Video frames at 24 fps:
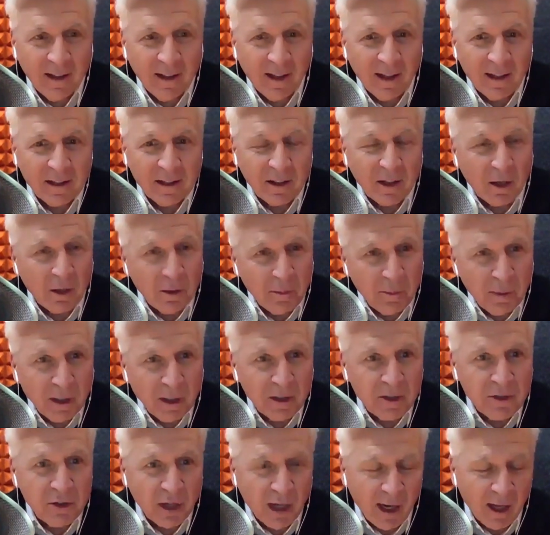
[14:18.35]
It's going to be
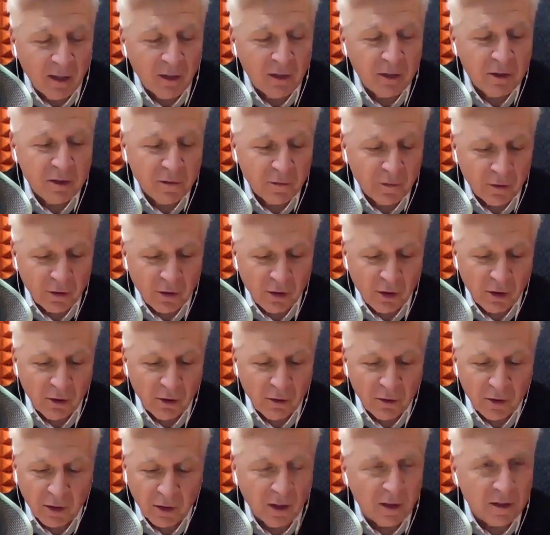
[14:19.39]
a challenge for
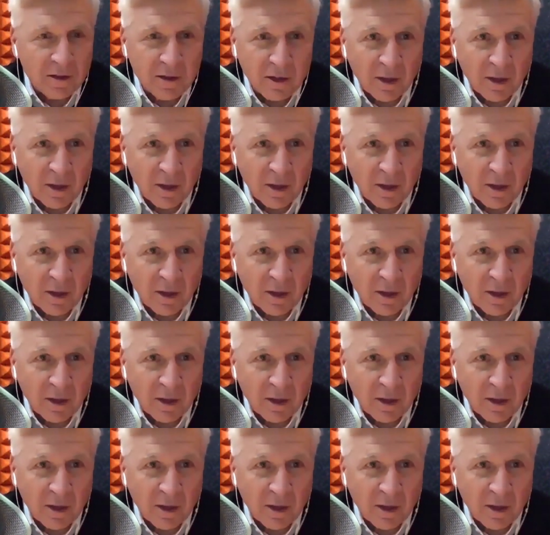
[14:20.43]
you to get a